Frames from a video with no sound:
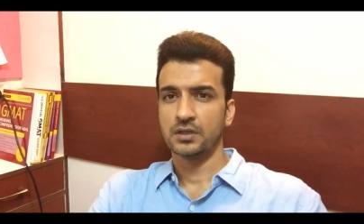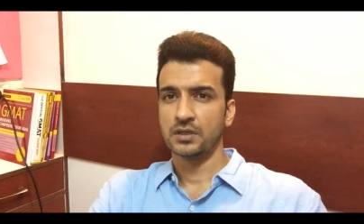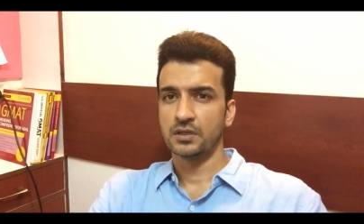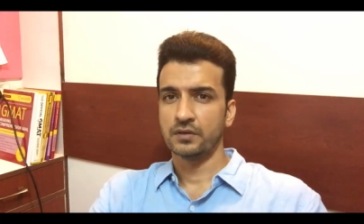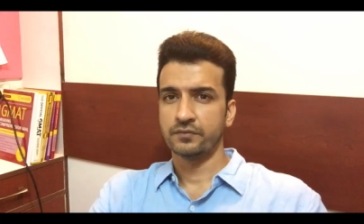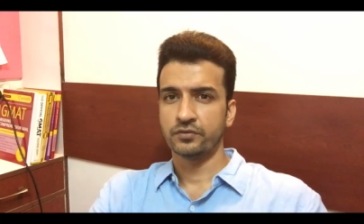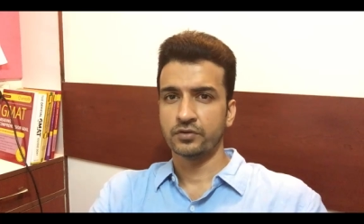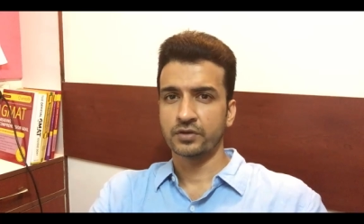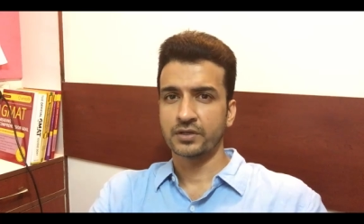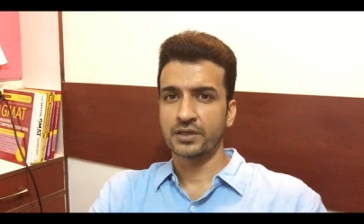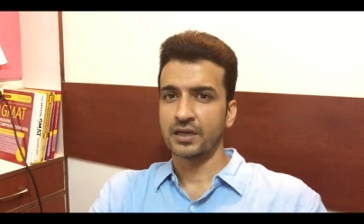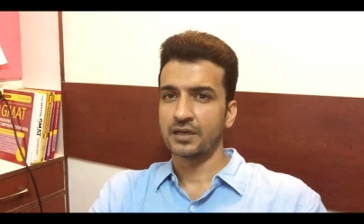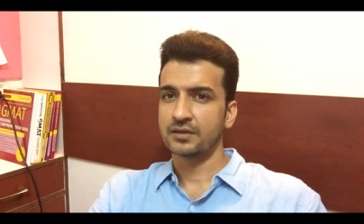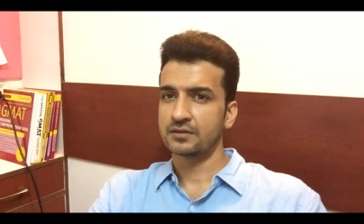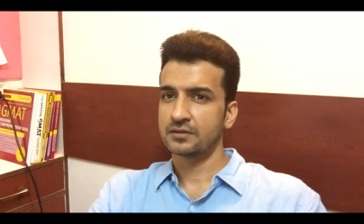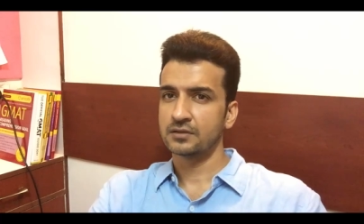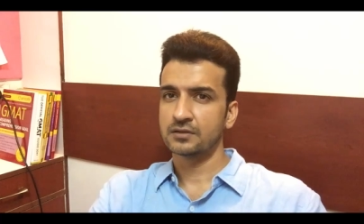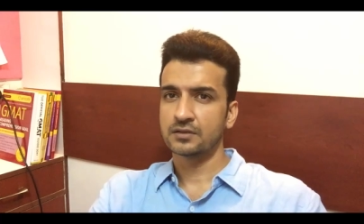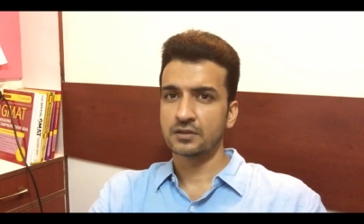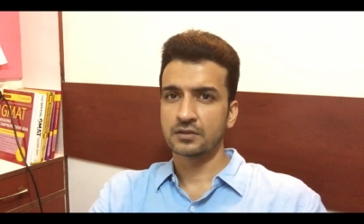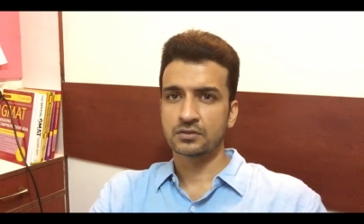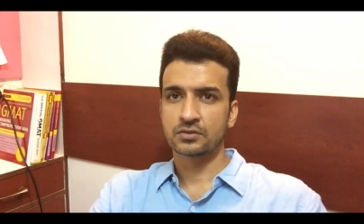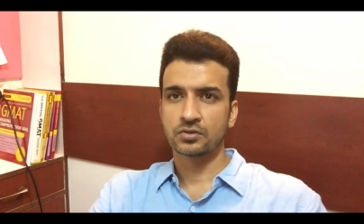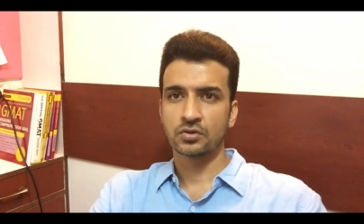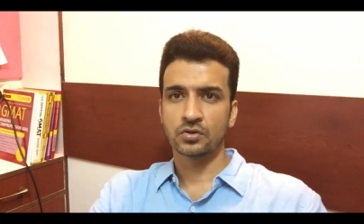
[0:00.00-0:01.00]
If you
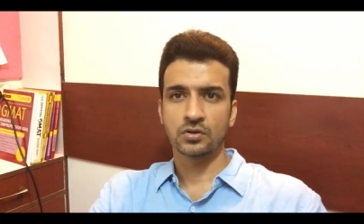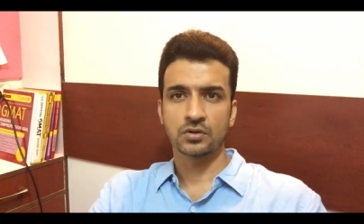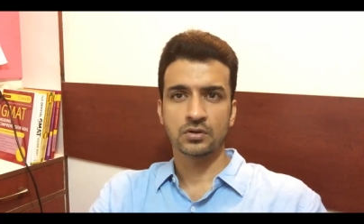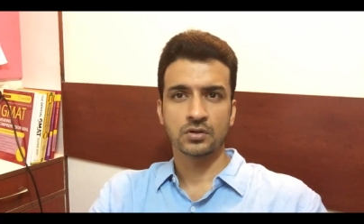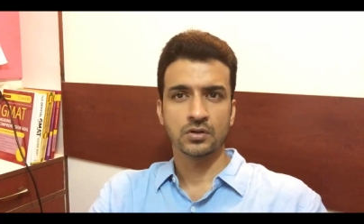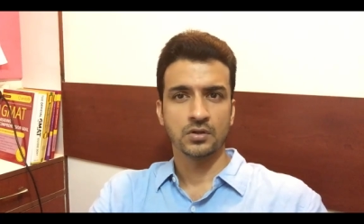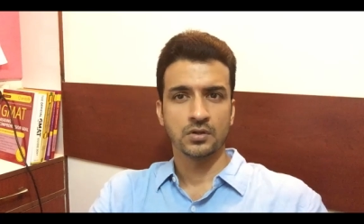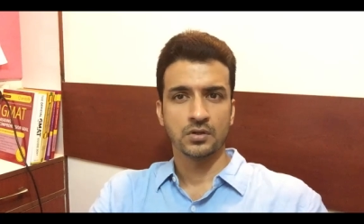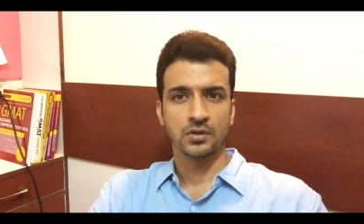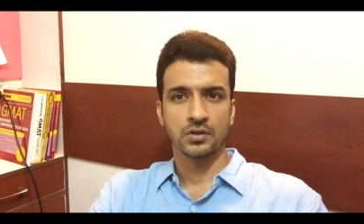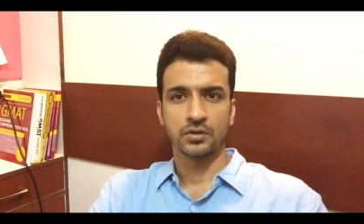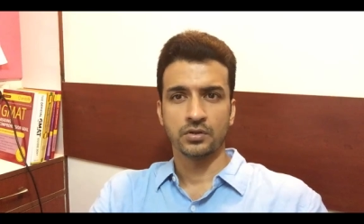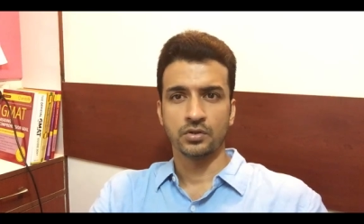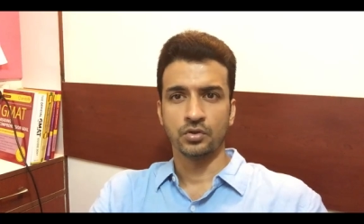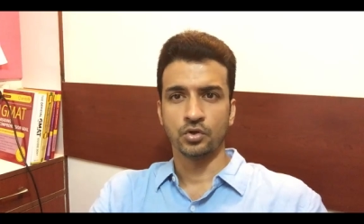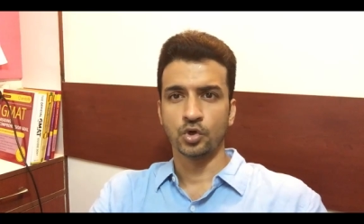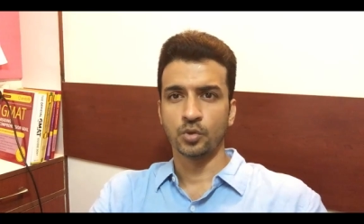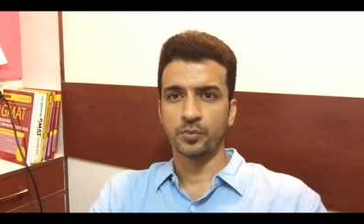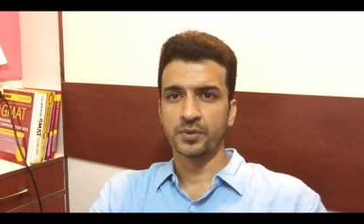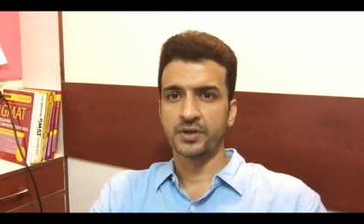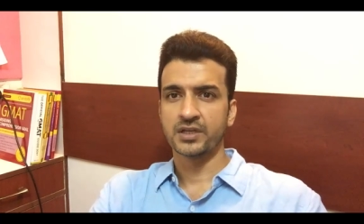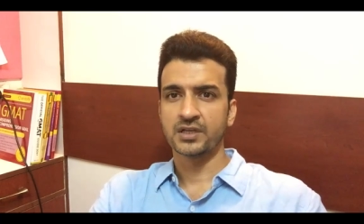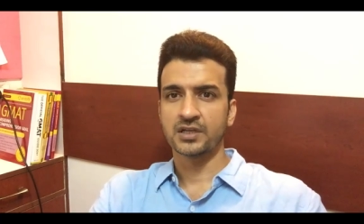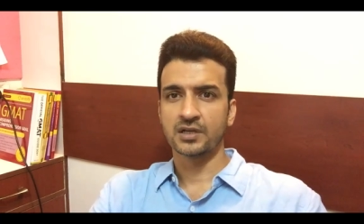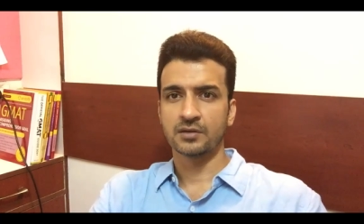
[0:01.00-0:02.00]
cancel the score,
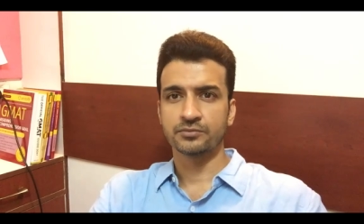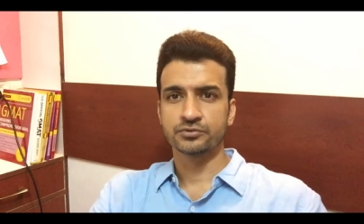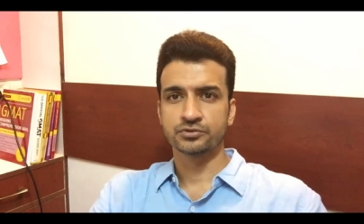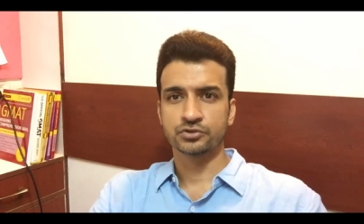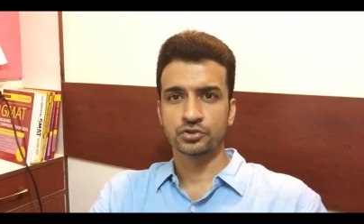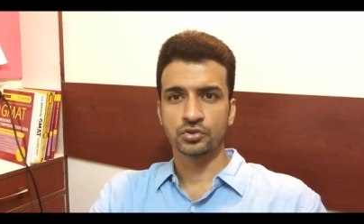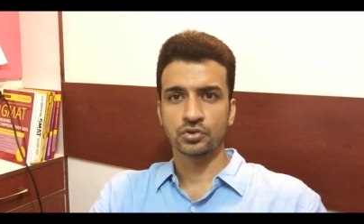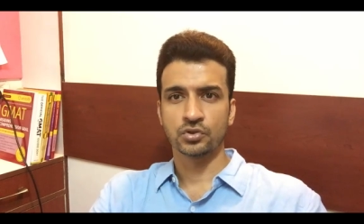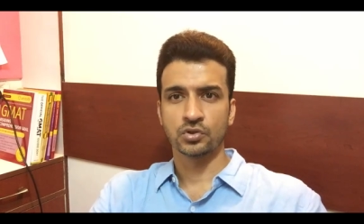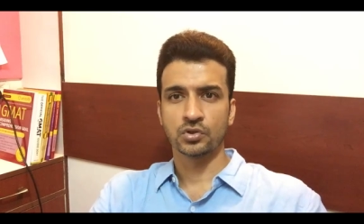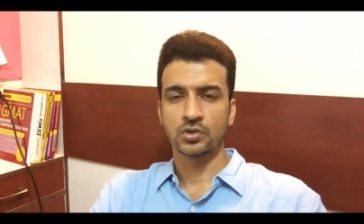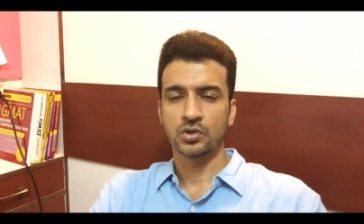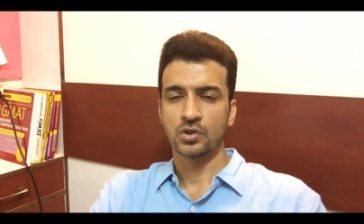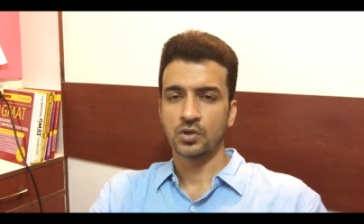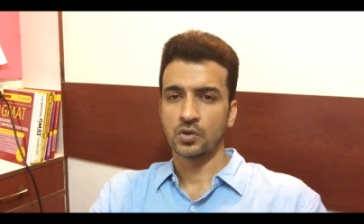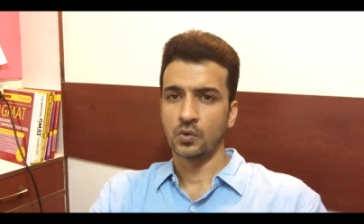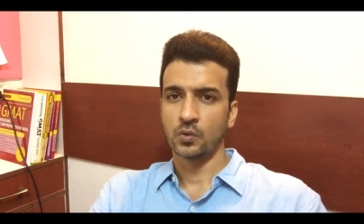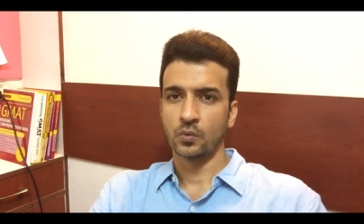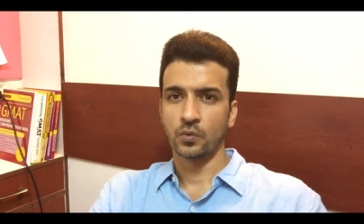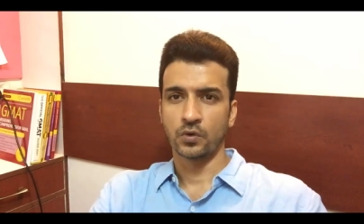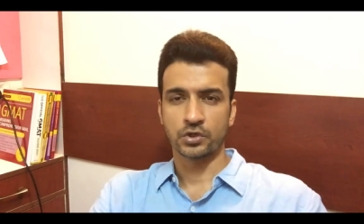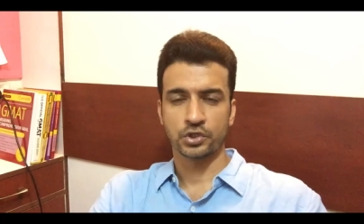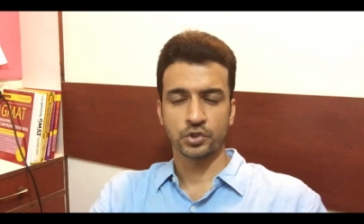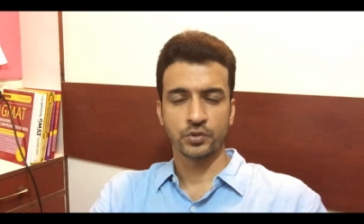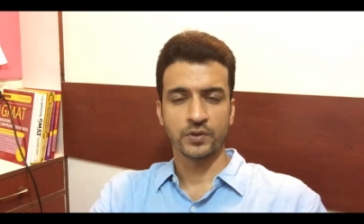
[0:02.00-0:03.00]
nobody comes to know
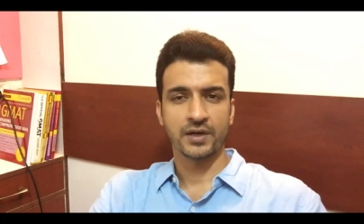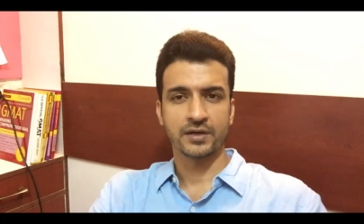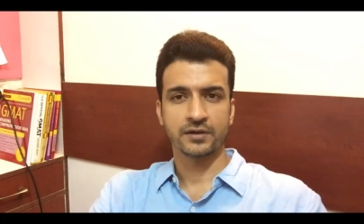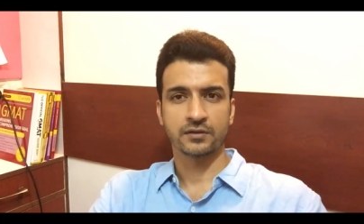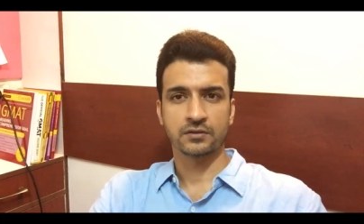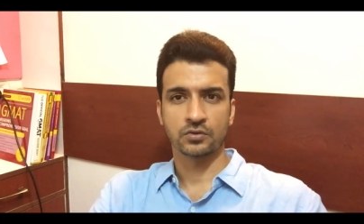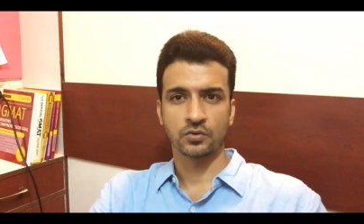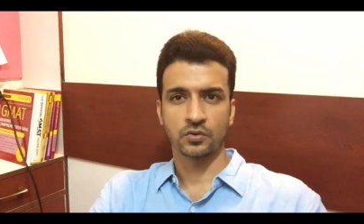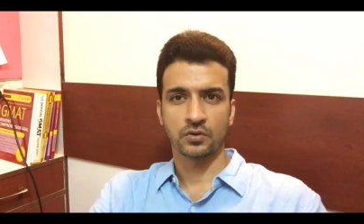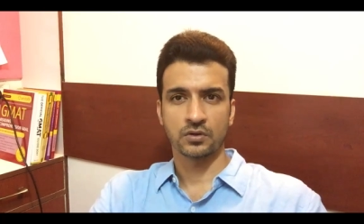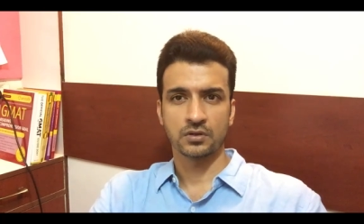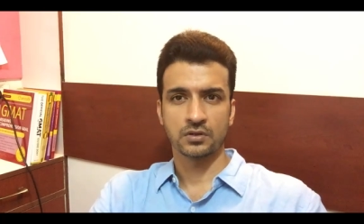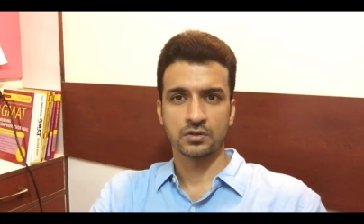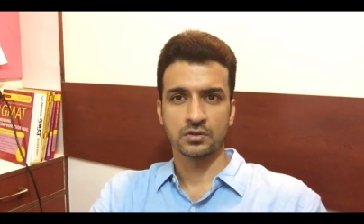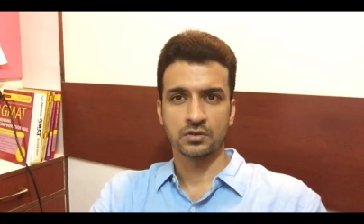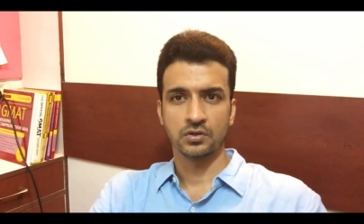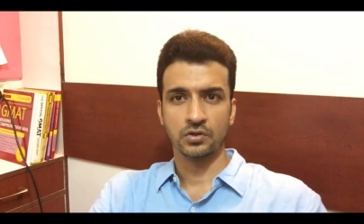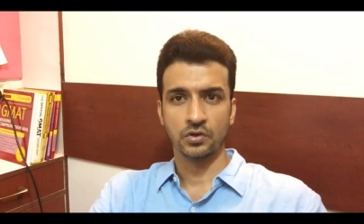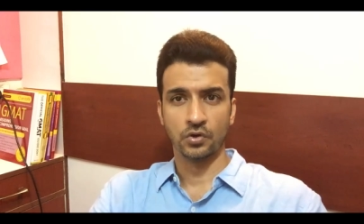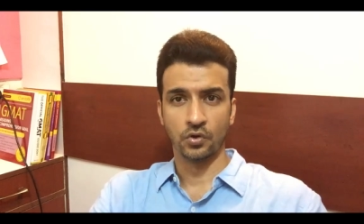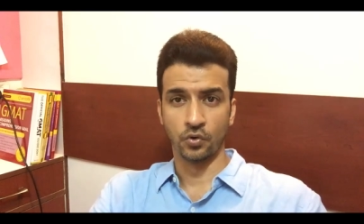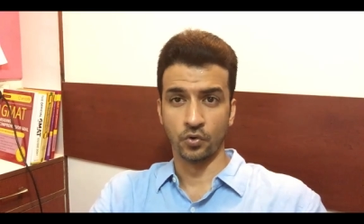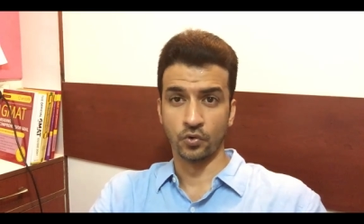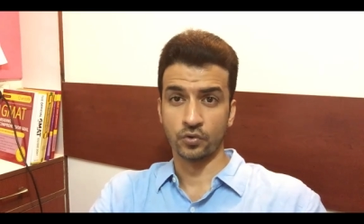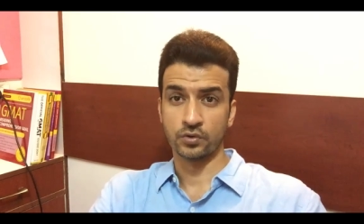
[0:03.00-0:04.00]
what you had scored.
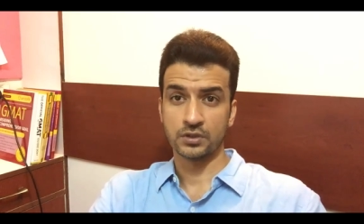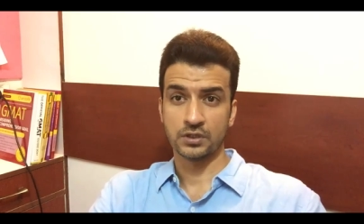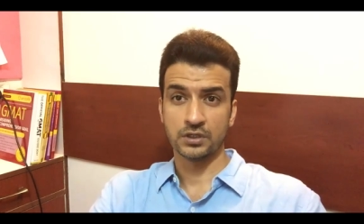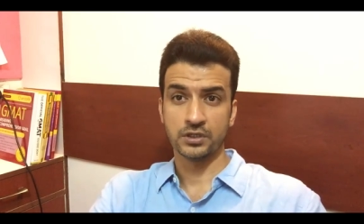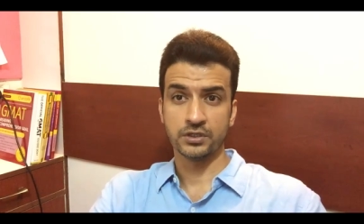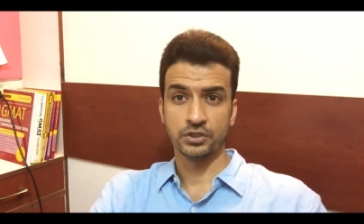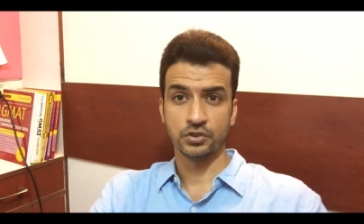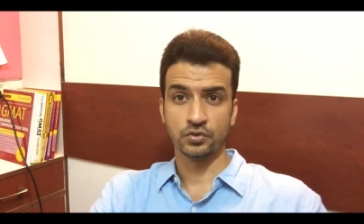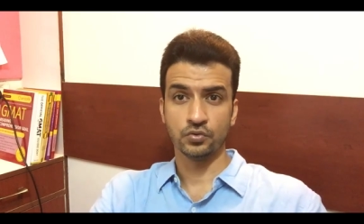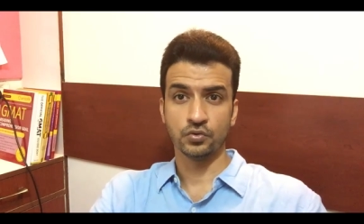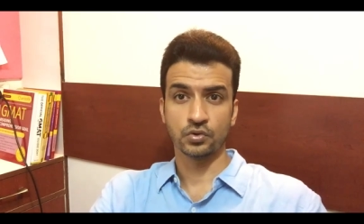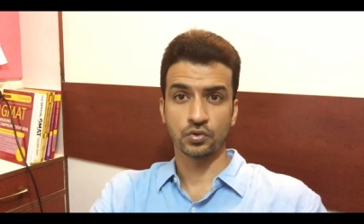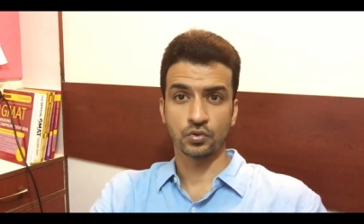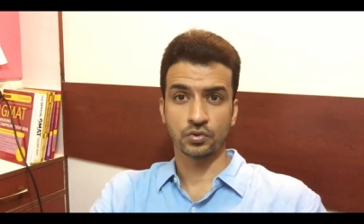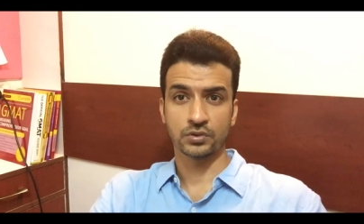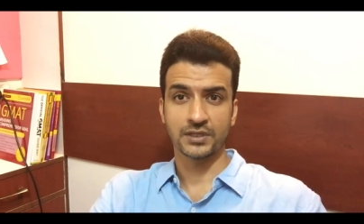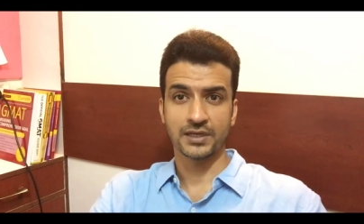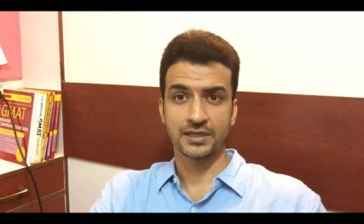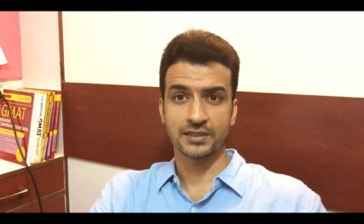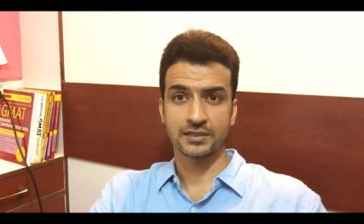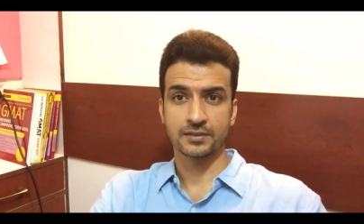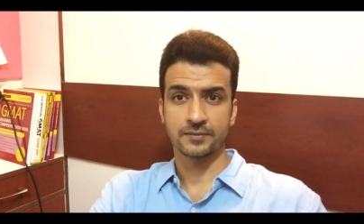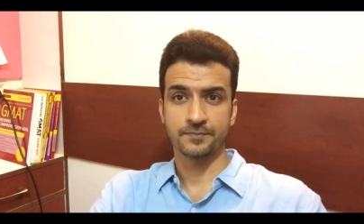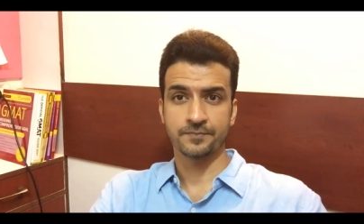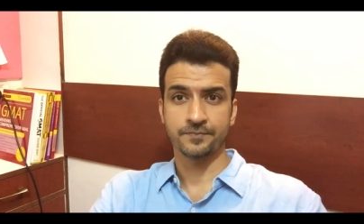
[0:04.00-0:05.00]
Only you know
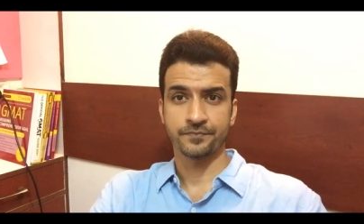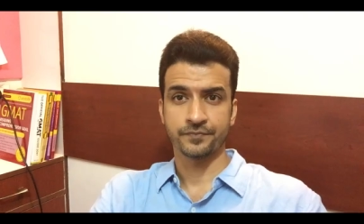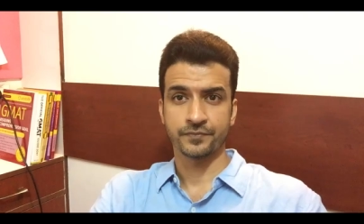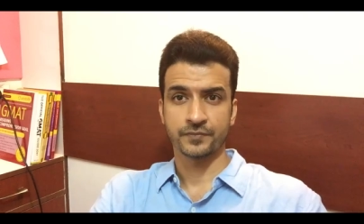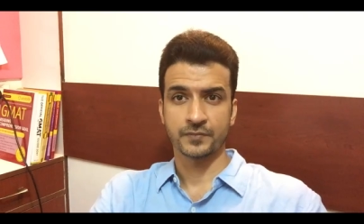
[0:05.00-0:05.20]
that.